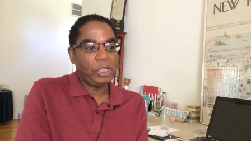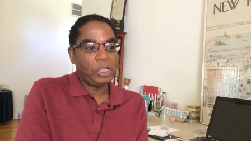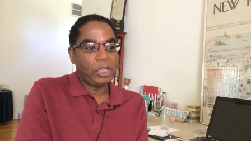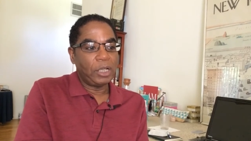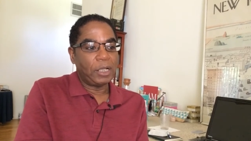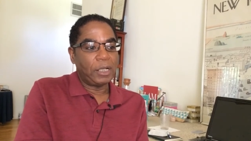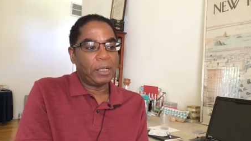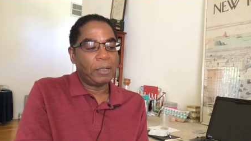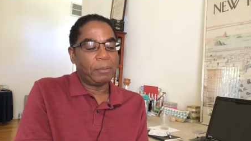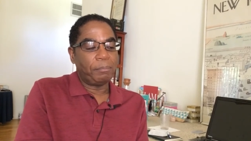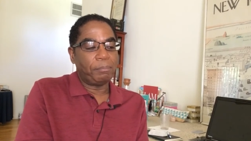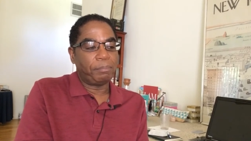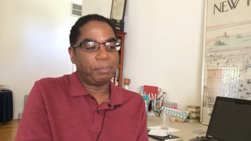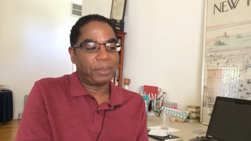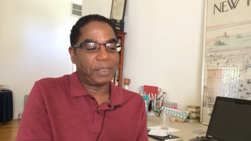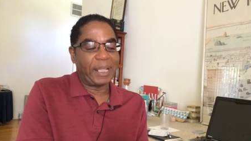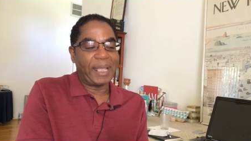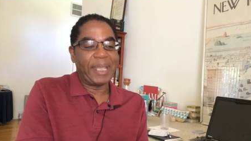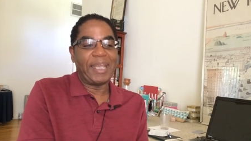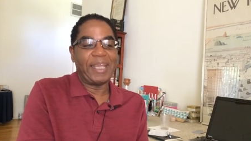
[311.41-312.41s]
uh,
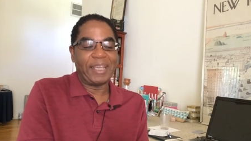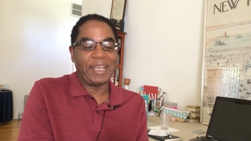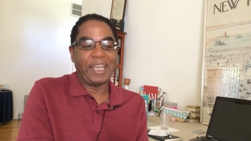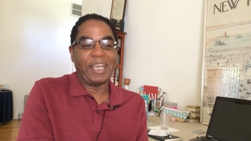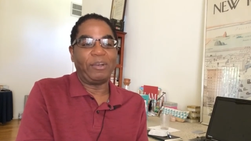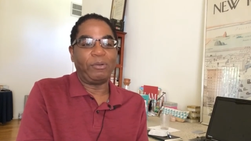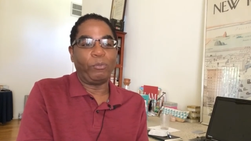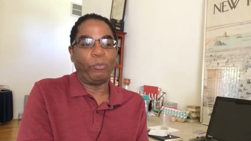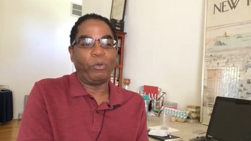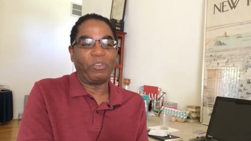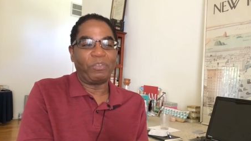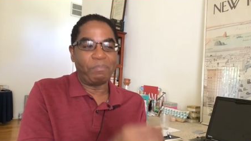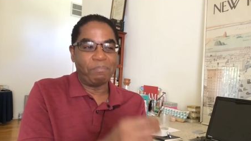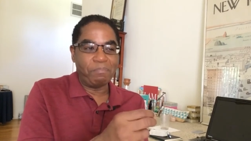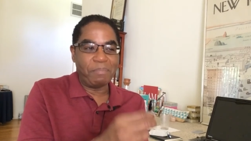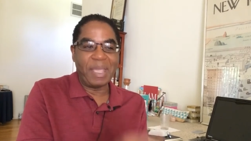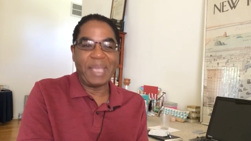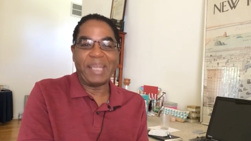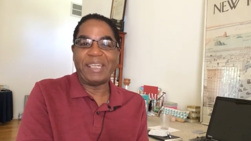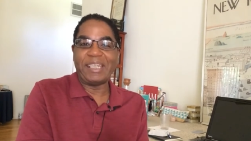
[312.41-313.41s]
playing it with
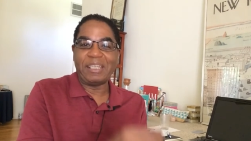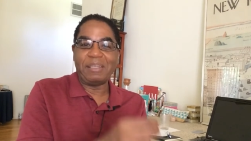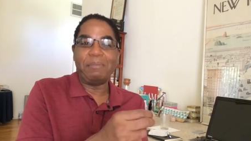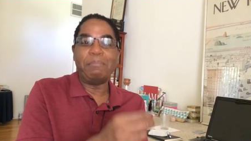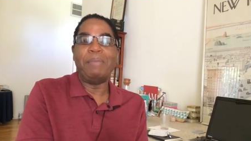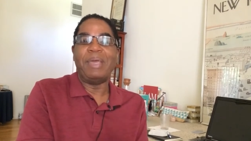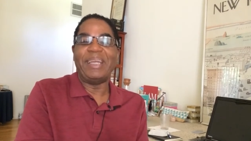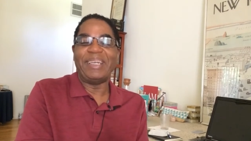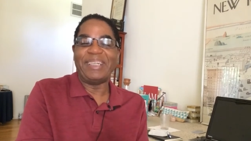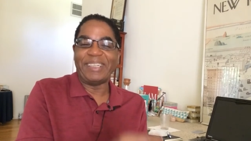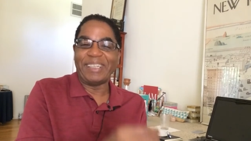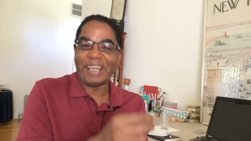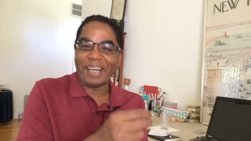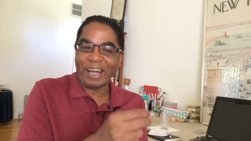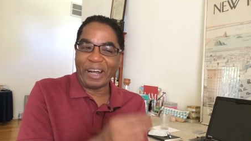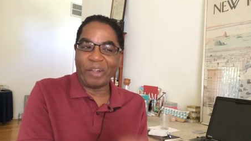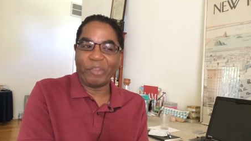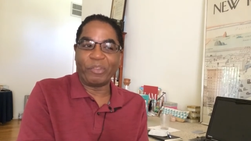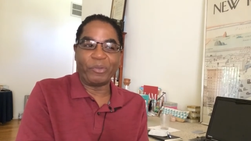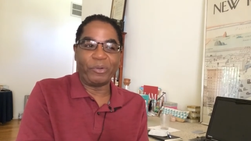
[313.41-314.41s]
many, many
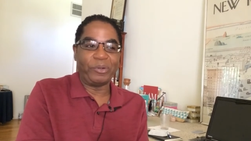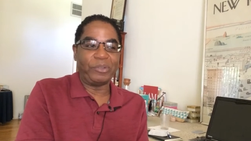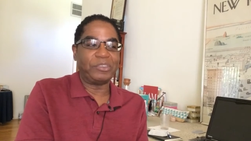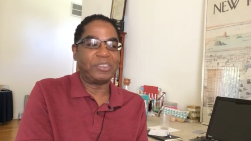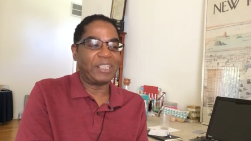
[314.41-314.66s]
others.